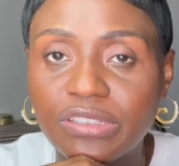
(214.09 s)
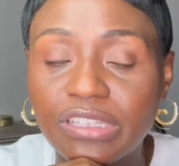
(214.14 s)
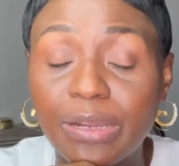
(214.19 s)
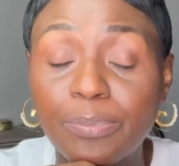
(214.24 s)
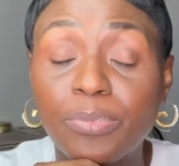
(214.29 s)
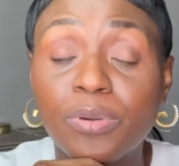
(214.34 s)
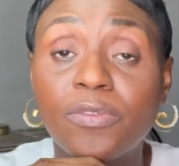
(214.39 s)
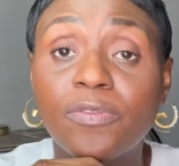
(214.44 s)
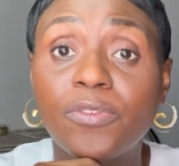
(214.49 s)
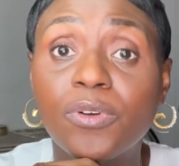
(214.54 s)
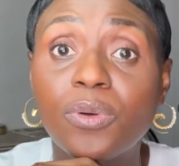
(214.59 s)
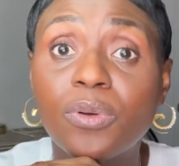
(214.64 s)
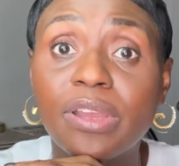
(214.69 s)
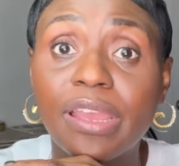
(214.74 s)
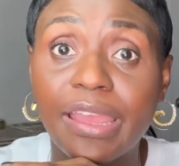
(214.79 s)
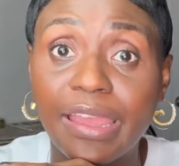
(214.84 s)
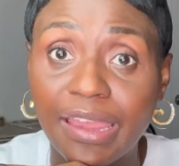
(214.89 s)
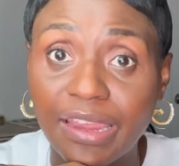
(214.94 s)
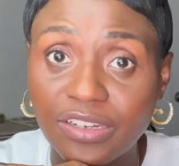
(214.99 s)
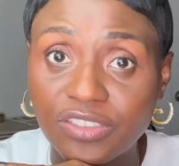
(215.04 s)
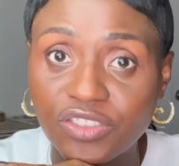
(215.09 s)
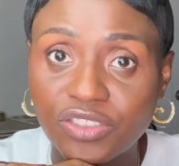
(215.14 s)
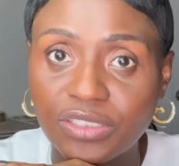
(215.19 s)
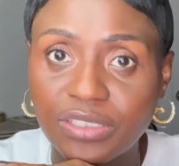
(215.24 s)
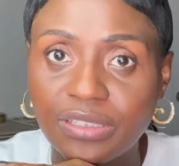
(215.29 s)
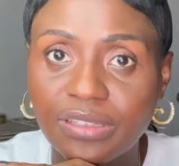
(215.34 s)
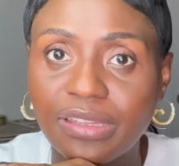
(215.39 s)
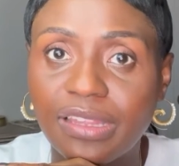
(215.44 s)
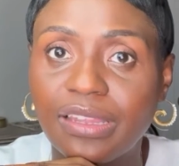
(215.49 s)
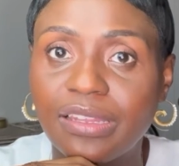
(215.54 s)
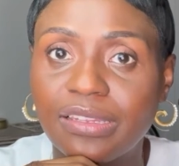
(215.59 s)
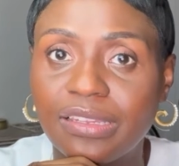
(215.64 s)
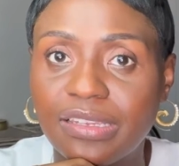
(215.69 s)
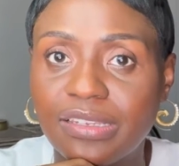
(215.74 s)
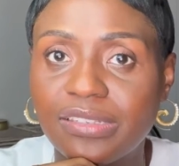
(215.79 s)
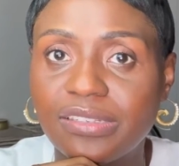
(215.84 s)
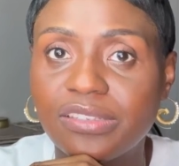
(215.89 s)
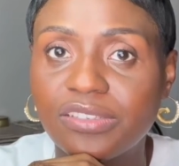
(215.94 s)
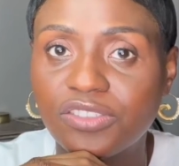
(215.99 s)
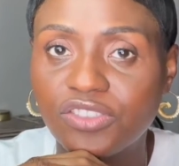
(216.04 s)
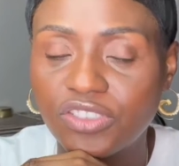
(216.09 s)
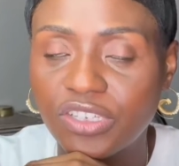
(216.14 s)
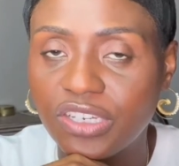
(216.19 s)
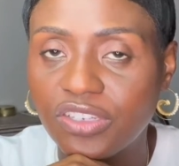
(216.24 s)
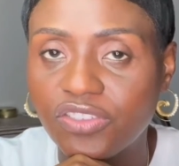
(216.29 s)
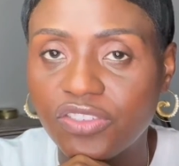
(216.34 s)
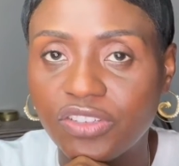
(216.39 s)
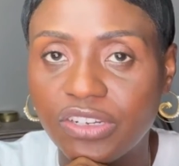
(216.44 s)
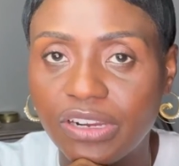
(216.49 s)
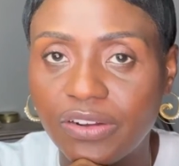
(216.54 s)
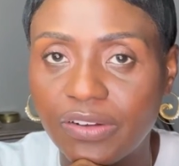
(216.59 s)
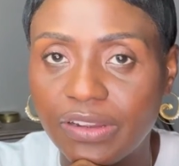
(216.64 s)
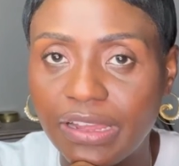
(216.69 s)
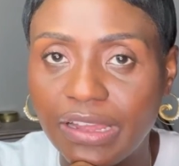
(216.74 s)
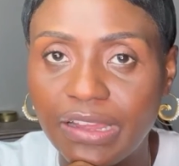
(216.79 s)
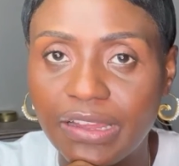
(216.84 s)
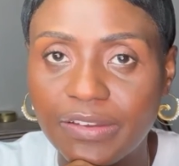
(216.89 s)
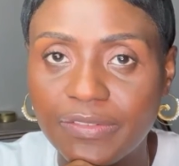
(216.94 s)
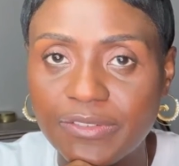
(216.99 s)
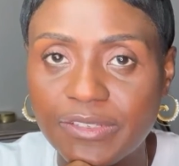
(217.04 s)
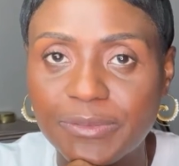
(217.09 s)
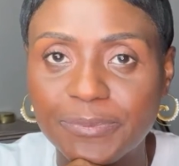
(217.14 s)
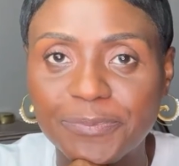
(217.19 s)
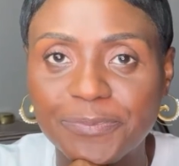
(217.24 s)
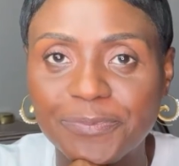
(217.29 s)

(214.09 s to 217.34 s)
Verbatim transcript: that provoke action that leads to change in our lives.